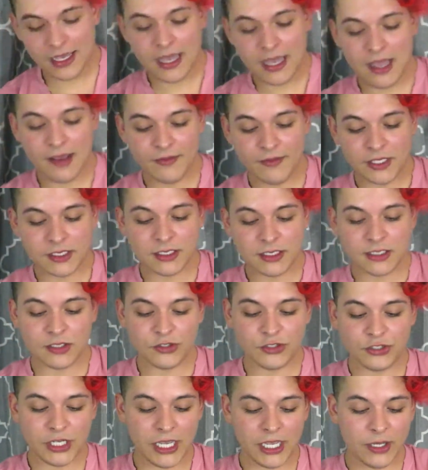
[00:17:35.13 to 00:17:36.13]
I have this
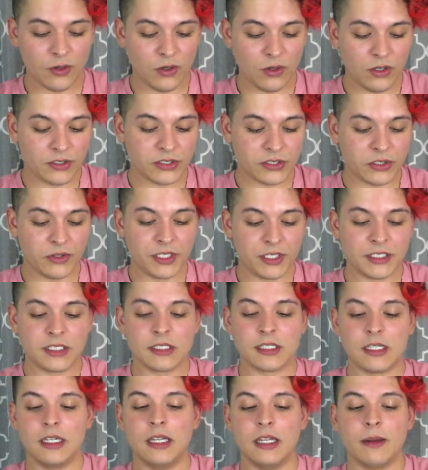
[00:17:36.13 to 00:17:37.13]
shade also. This is
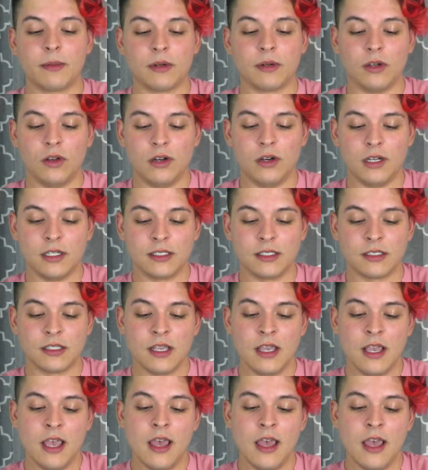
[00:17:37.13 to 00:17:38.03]
a lip gloss.